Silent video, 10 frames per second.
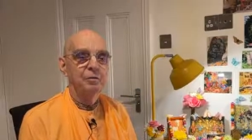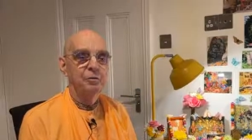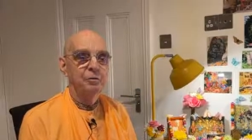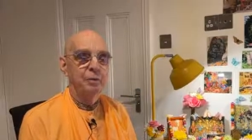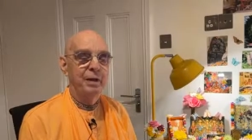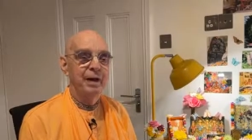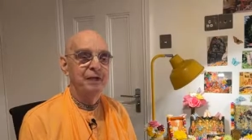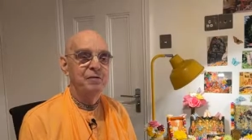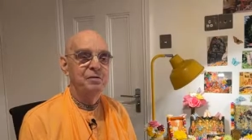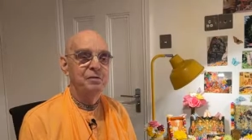you're
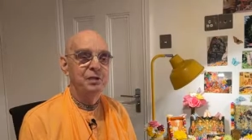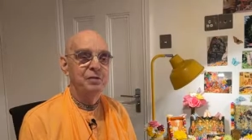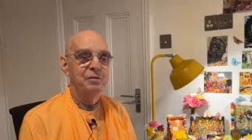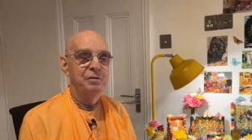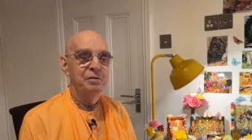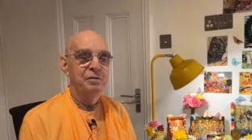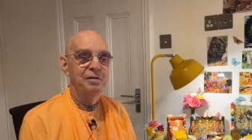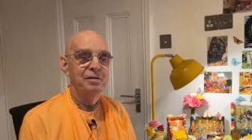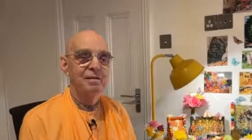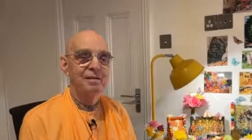planting the seeds.
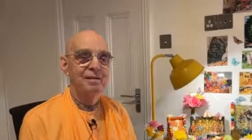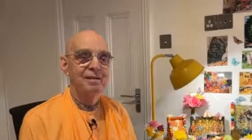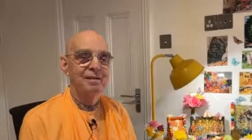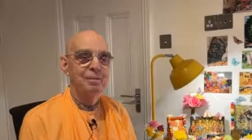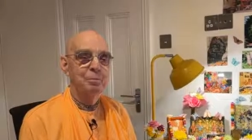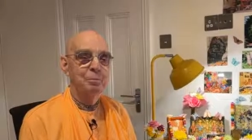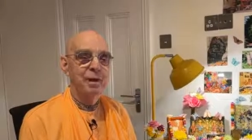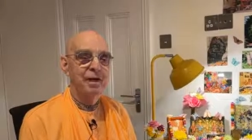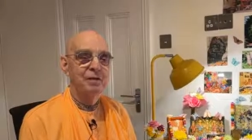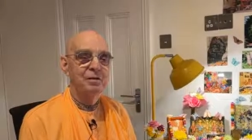
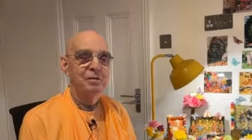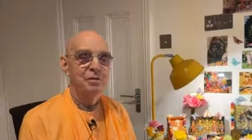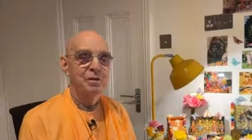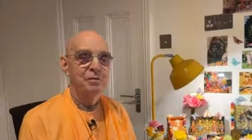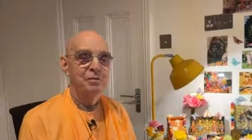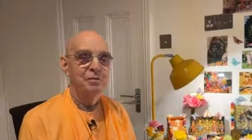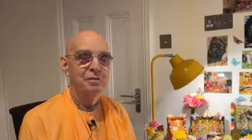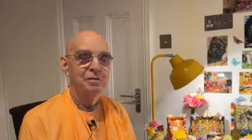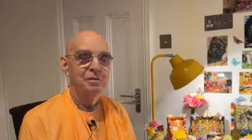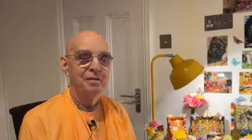Planting the
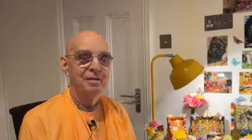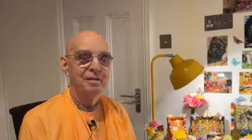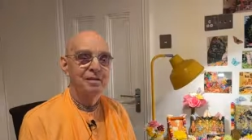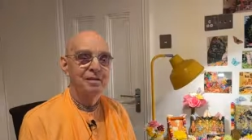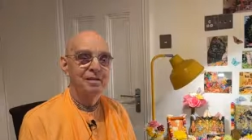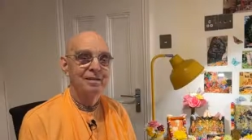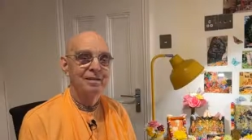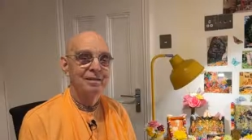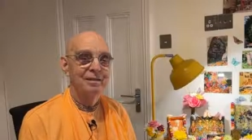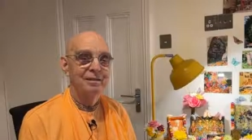seeds.
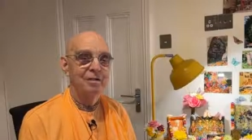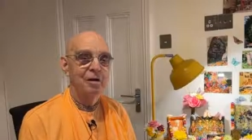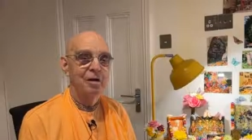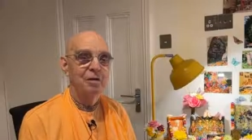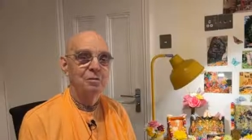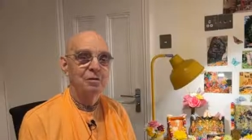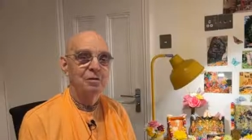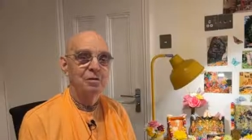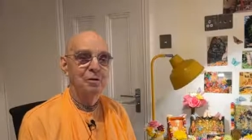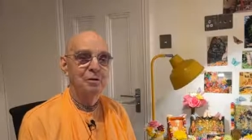The garden will
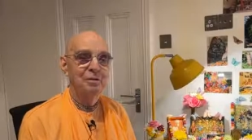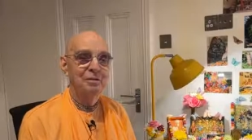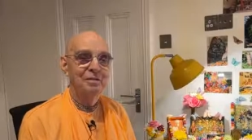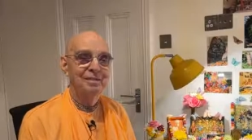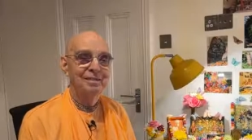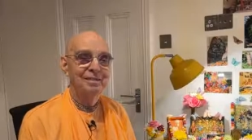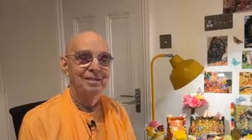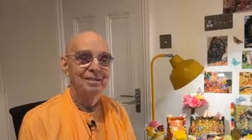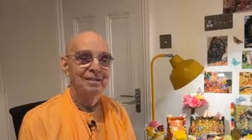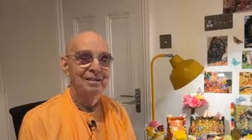grow,
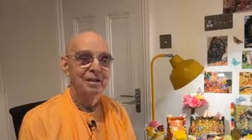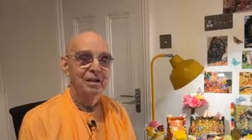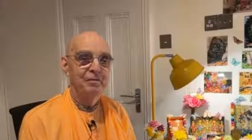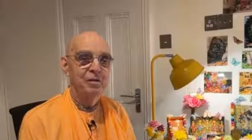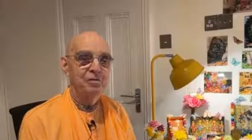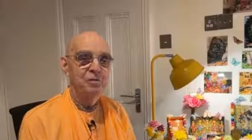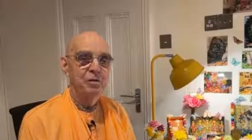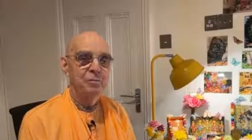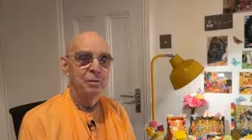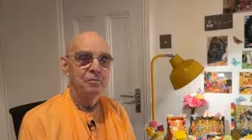and
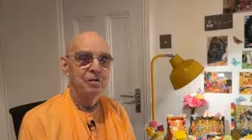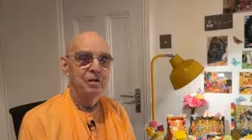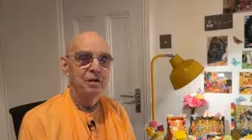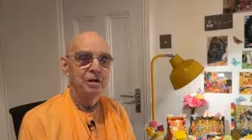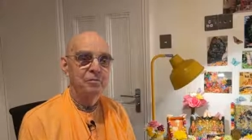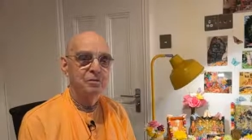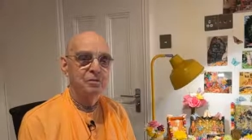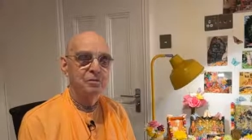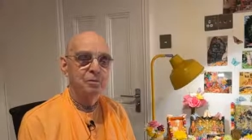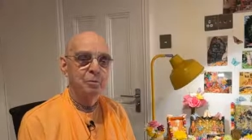eventually be a very nice
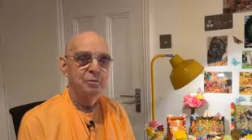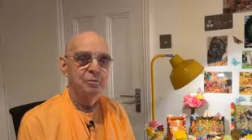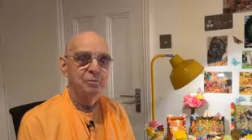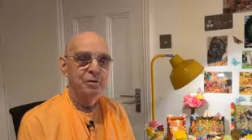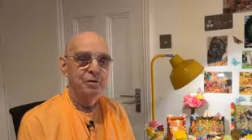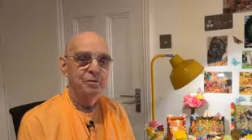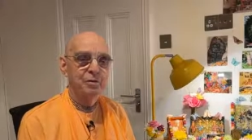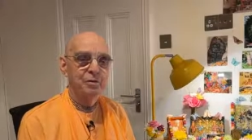group of devotees